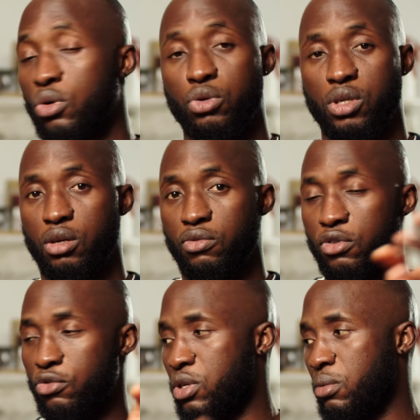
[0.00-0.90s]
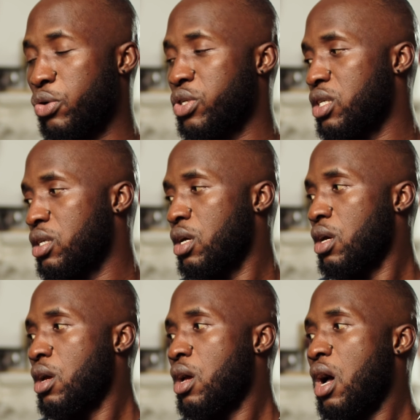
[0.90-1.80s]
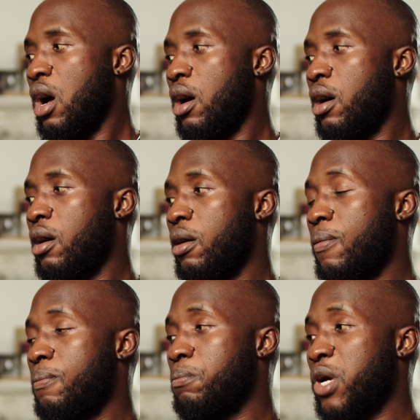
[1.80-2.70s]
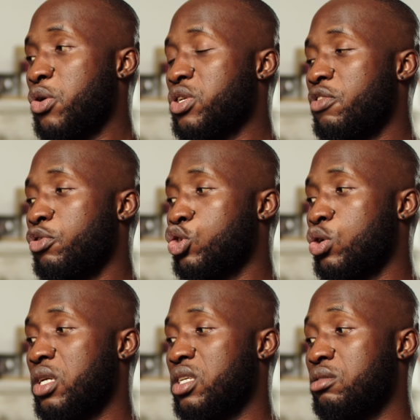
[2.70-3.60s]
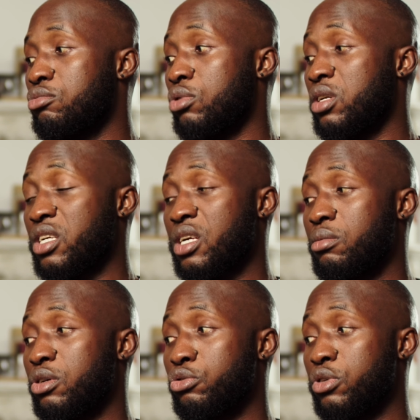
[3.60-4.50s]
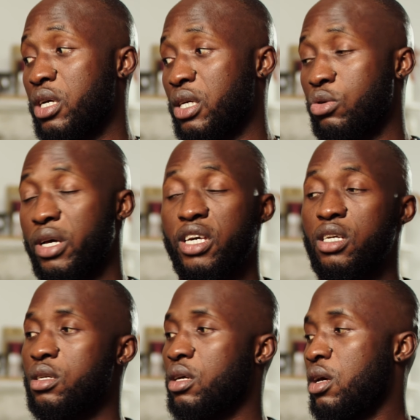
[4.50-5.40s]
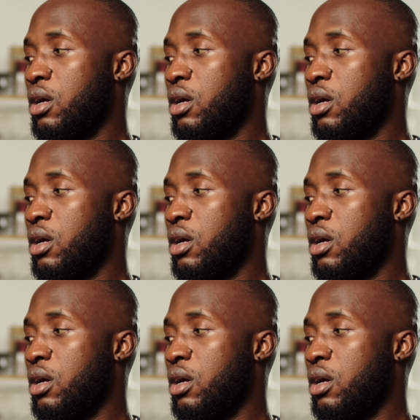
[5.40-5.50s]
all those kind of reviews about it. But I will say for sure this is a really nice camera. It's really nice. I do like it.